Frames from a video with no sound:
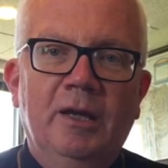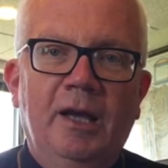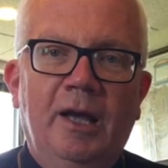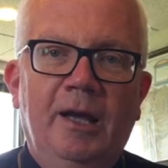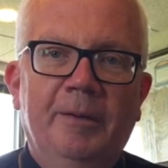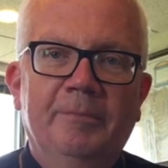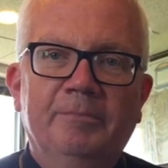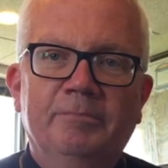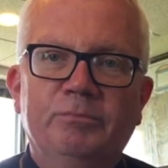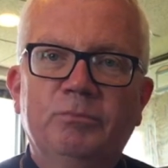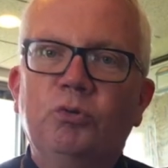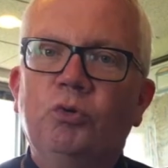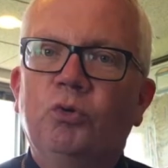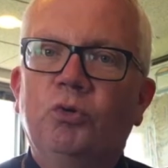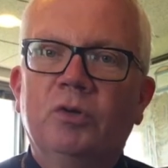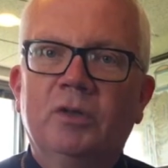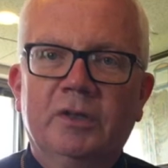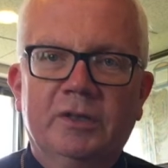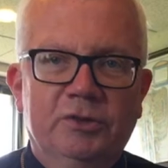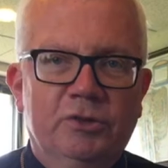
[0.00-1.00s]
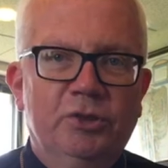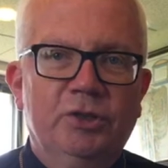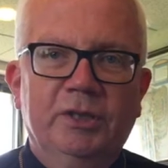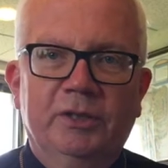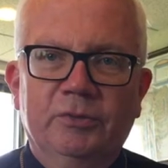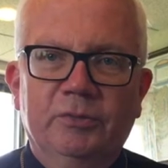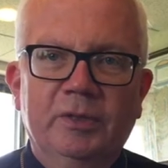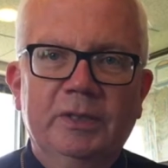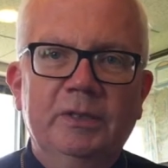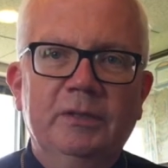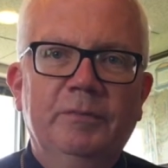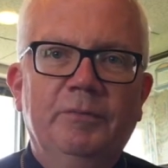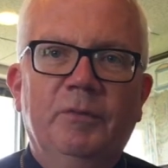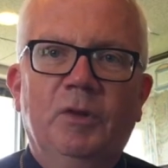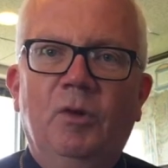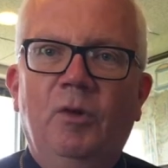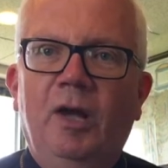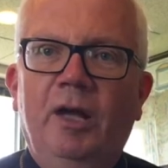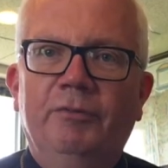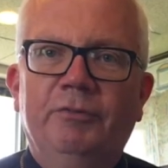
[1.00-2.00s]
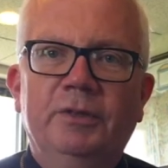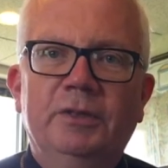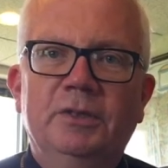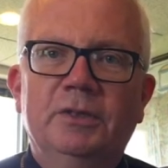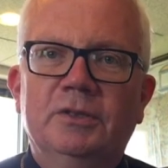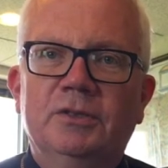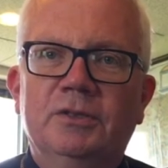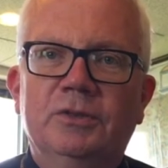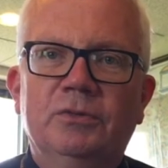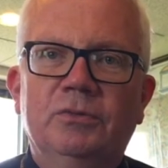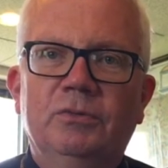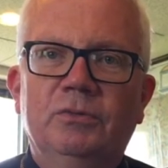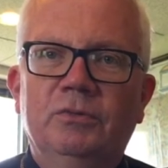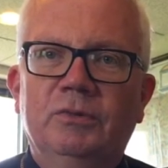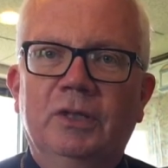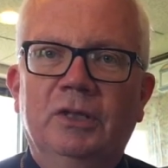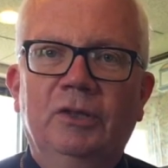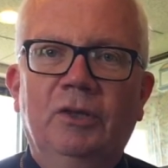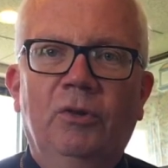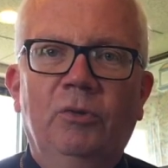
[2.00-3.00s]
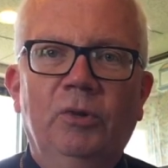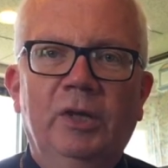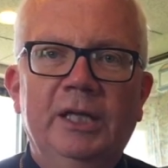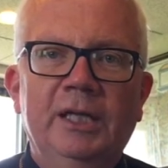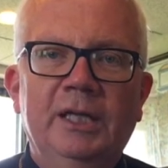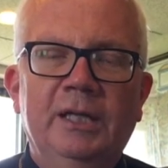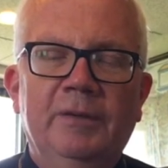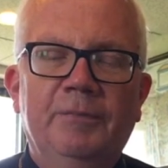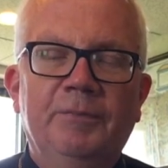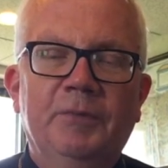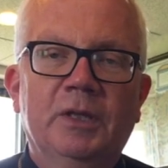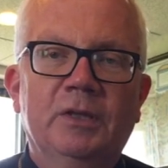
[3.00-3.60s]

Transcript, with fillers: um, poor children, often to the lowly,